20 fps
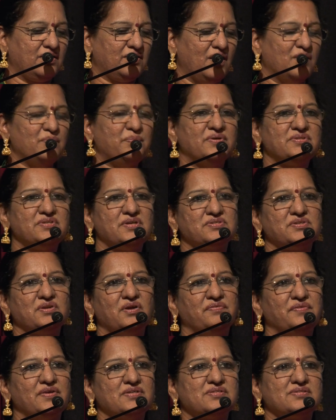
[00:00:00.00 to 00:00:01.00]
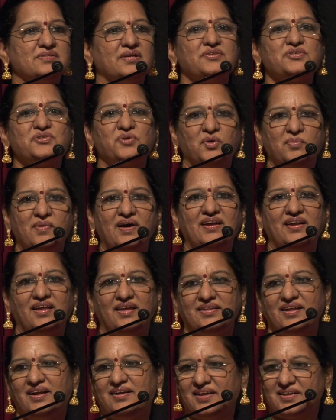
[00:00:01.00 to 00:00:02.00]
composition of his
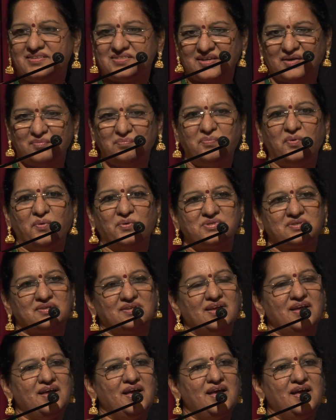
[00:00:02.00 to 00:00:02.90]
Shobane that he has composed,